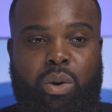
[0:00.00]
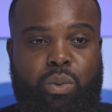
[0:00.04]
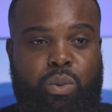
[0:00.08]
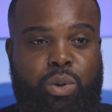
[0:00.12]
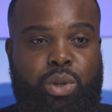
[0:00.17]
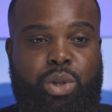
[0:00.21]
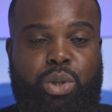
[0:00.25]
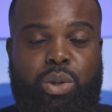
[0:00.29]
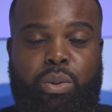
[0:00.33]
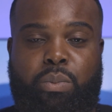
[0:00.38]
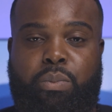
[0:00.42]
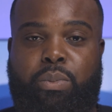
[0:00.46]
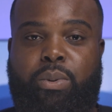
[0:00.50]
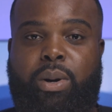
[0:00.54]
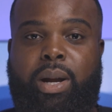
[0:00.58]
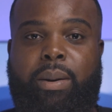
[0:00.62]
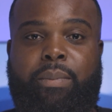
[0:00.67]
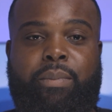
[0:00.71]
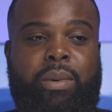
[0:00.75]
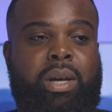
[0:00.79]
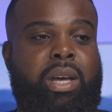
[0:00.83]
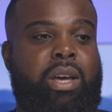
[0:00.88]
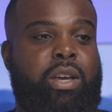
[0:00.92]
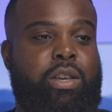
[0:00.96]
with your
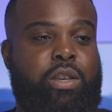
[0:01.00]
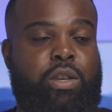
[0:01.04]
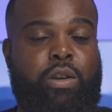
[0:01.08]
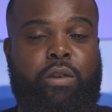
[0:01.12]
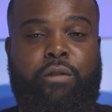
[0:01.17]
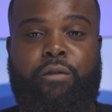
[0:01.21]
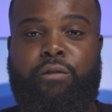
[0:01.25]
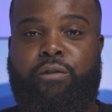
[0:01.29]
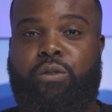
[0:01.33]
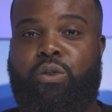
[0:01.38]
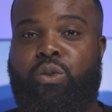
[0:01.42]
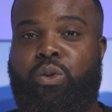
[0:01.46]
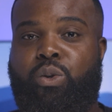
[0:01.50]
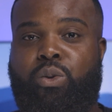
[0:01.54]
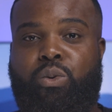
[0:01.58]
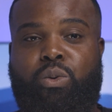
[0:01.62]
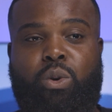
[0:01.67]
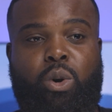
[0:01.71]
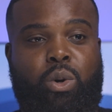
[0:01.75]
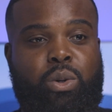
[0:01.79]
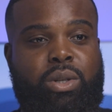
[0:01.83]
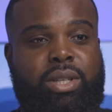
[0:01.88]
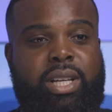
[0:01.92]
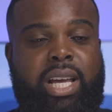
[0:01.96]
prep, your food,
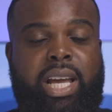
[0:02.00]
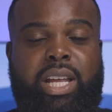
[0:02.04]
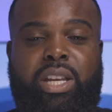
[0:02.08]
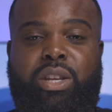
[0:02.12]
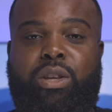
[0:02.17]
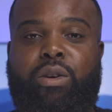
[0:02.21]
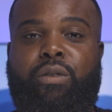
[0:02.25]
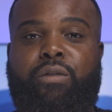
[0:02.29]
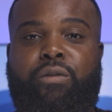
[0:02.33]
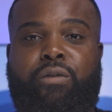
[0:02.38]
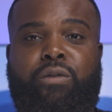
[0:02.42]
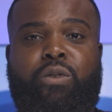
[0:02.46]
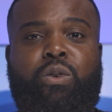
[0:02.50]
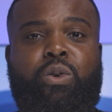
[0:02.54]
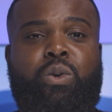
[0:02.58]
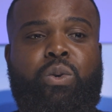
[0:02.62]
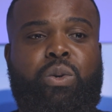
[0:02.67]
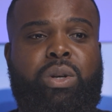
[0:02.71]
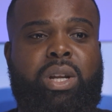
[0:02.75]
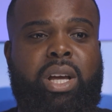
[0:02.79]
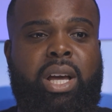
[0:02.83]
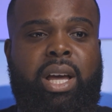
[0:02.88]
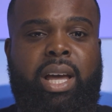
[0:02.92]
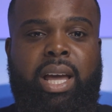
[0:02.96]
rotating your
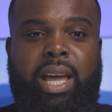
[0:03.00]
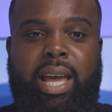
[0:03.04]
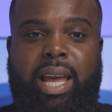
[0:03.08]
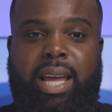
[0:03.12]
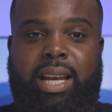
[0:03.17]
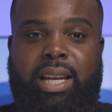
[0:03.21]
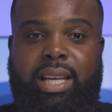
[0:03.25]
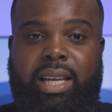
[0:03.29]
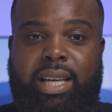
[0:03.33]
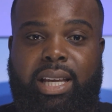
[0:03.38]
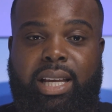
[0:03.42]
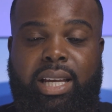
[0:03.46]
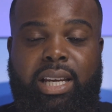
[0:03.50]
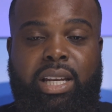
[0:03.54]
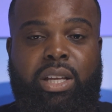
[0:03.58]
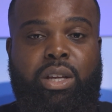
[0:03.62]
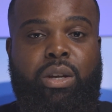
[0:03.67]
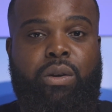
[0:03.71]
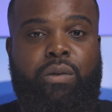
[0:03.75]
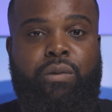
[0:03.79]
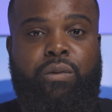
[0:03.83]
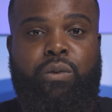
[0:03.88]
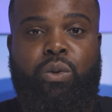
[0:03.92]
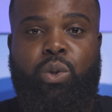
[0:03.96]
food and eating
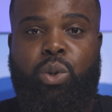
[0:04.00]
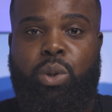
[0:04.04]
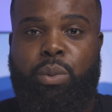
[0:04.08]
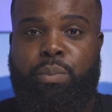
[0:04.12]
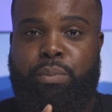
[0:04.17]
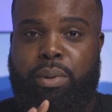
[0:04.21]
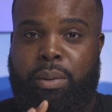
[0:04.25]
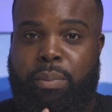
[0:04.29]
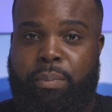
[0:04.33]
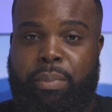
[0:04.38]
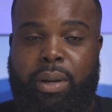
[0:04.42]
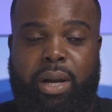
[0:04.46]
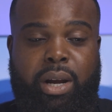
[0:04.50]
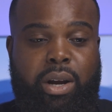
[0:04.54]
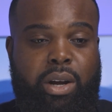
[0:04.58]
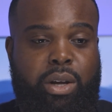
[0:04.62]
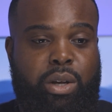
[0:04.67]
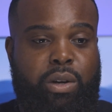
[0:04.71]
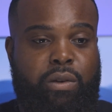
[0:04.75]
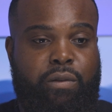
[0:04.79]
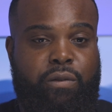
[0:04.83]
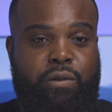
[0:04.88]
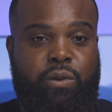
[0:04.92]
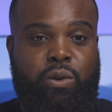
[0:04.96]
your food,
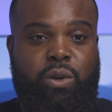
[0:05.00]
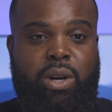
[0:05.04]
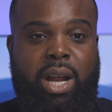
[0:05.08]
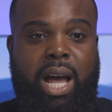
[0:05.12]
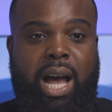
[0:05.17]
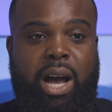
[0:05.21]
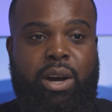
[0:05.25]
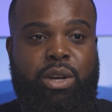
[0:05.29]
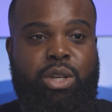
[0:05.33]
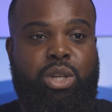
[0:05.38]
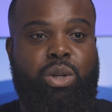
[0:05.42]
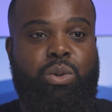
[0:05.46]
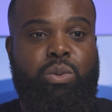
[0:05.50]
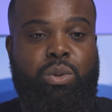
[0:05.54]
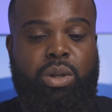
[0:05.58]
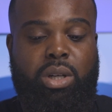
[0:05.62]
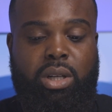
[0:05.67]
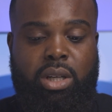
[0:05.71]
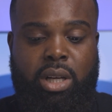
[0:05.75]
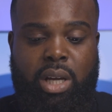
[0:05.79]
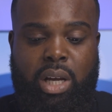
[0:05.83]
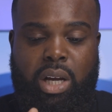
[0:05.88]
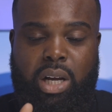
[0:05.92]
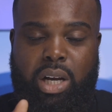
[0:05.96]
preparing your food, how you
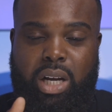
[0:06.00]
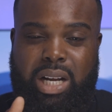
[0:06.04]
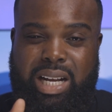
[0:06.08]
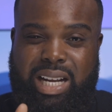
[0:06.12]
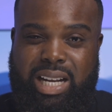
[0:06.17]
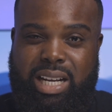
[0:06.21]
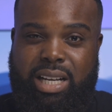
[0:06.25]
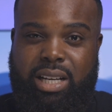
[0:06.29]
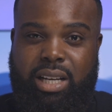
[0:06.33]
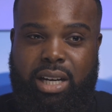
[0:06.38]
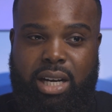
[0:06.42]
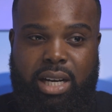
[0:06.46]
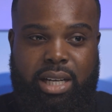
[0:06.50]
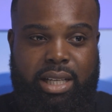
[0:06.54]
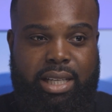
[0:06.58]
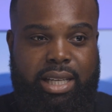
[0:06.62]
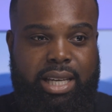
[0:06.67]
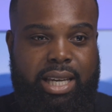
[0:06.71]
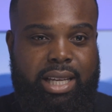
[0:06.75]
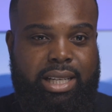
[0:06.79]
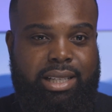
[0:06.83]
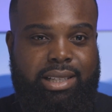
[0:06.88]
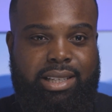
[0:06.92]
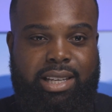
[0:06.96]
would
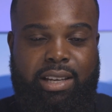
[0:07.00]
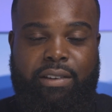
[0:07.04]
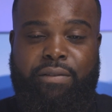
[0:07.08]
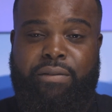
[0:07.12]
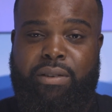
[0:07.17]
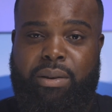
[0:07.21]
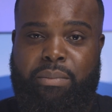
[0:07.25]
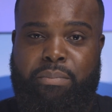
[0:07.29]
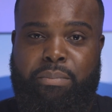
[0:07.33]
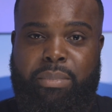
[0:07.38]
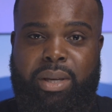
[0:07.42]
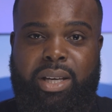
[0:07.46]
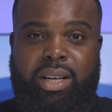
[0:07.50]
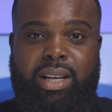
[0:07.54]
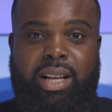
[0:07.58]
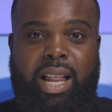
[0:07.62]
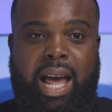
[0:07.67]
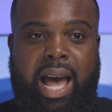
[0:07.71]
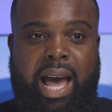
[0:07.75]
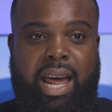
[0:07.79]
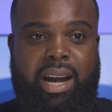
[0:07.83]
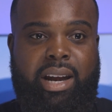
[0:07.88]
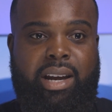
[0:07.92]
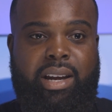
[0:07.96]
get different meal
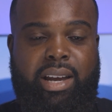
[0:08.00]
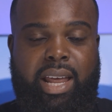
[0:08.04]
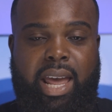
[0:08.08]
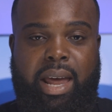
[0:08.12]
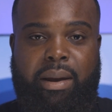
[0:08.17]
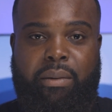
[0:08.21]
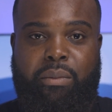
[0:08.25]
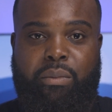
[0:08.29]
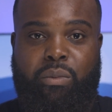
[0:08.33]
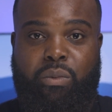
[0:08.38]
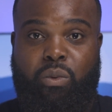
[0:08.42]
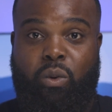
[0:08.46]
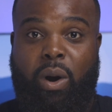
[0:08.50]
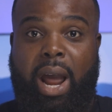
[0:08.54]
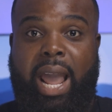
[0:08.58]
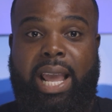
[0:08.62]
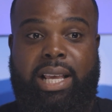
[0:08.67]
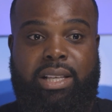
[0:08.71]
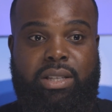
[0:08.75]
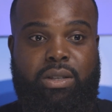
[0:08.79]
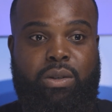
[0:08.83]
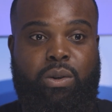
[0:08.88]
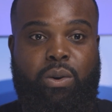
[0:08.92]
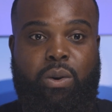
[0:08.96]
out of that
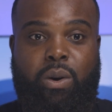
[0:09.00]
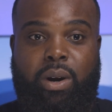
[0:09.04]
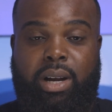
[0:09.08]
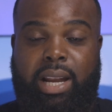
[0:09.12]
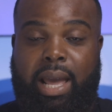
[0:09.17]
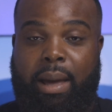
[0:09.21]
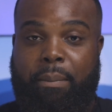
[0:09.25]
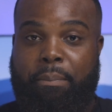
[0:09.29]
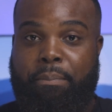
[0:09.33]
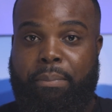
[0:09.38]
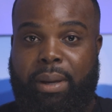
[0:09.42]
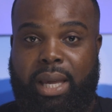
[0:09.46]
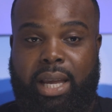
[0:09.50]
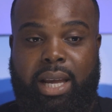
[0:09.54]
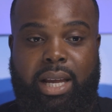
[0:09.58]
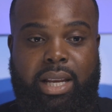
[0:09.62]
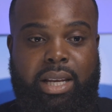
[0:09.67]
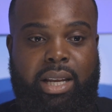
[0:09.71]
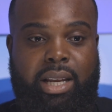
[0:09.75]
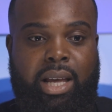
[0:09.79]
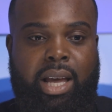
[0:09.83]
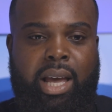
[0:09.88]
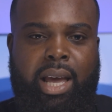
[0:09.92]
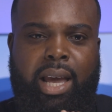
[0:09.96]
rice or that
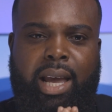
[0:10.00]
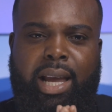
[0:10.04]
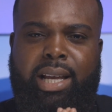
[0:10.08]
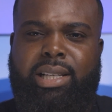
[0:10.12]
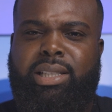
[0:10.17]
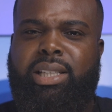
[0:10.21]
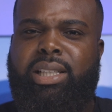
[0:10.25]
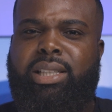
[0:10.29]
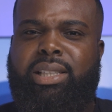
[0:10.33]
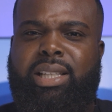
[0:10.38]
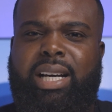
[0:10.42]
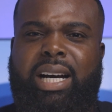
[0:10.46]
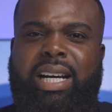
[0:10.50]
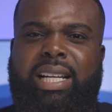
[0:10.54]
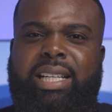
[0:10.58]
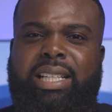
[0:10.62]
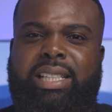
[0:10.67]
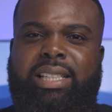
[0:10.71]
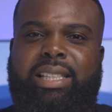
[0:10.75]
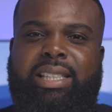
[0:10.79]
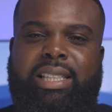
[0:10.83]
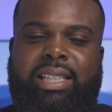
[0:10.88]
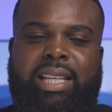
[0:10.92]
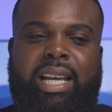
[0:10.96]
bean, and just
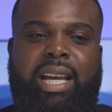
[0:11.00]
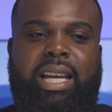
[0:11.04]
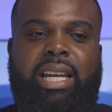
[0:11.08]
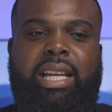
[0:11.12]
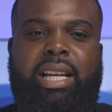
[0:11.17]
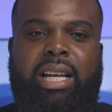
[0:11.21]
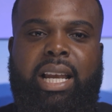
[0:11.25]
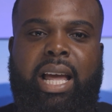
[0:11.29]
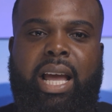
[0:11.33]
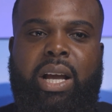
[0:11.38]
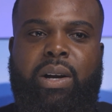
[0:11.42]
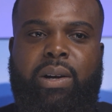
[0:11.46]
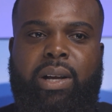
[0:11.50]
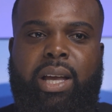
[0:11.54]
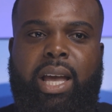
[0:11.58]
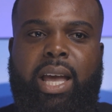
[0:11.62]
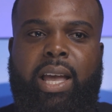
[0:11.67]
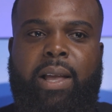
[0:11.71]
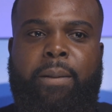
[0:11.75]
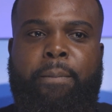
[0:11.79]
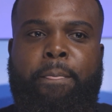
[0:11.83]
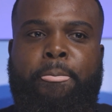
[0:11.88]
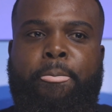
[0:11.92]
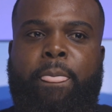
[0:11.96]
understanding like,
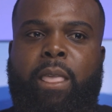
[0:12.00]
okay,